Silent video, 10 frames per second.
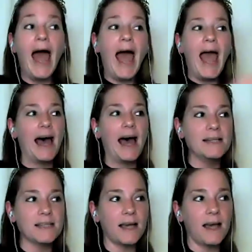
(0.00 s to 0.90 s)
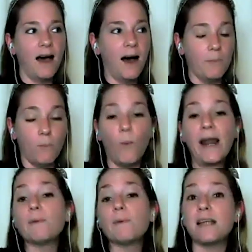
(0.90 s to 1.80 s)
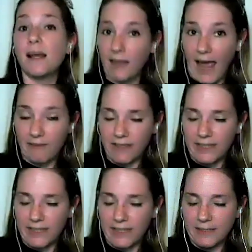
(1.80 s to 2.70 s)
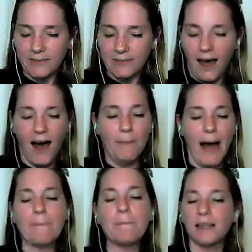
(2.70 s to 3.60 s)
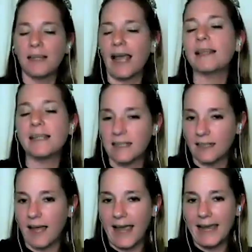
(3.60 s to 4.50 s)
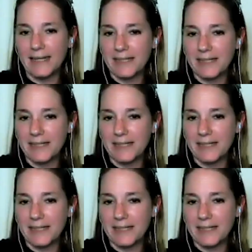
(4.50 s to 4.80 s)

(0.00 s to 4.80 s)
And um, when I was done laughing, um, I politely declined.